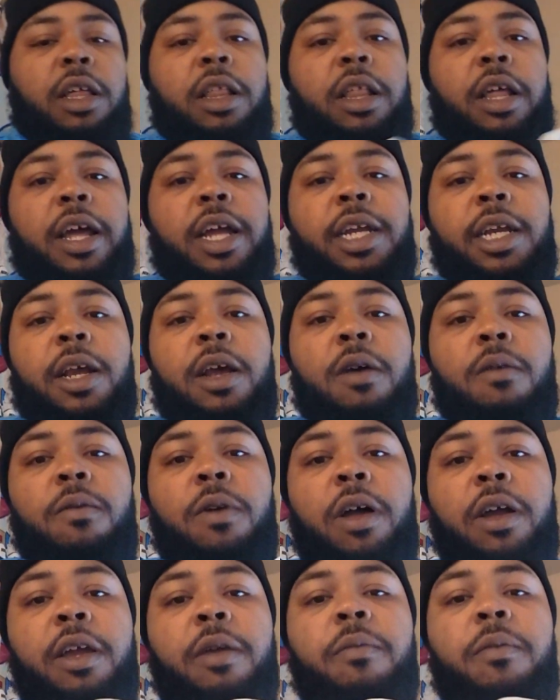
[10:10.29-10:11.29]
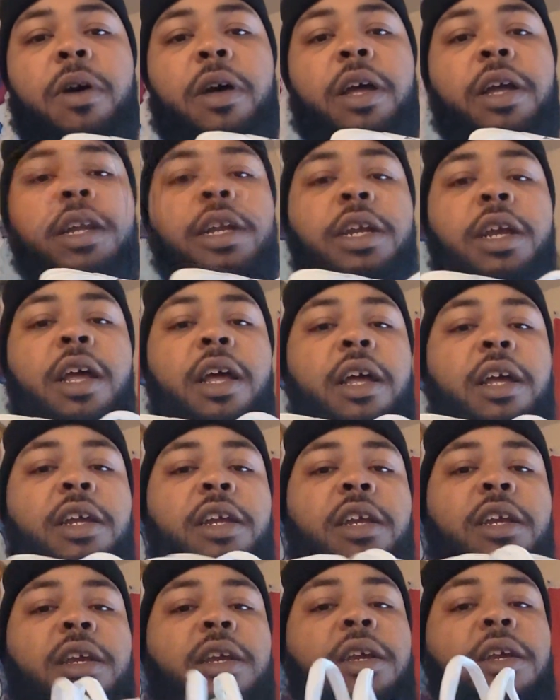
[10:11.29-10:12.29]
that's how I'm rocking mines, guys.
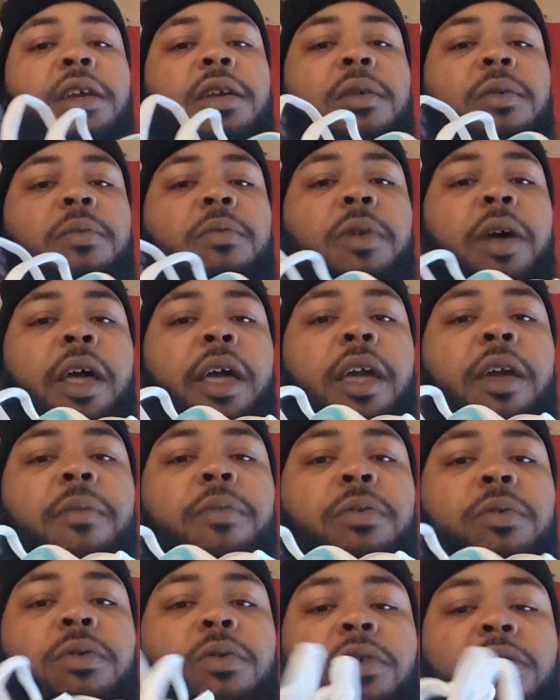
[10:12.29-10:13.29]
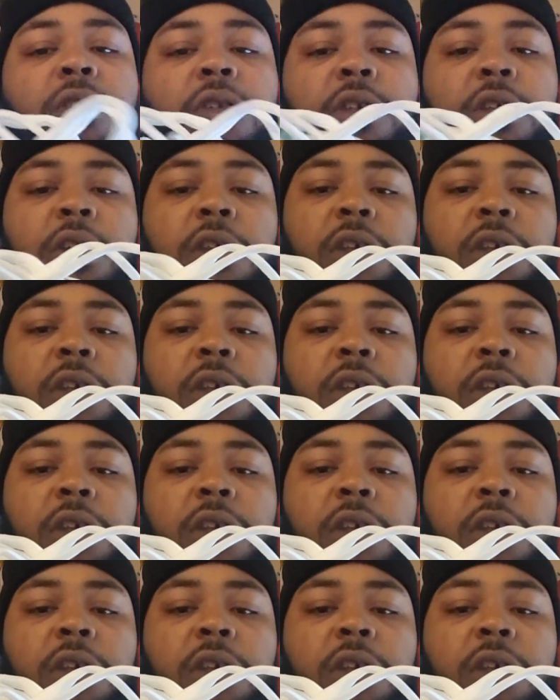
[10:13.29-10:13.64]
My Aprils.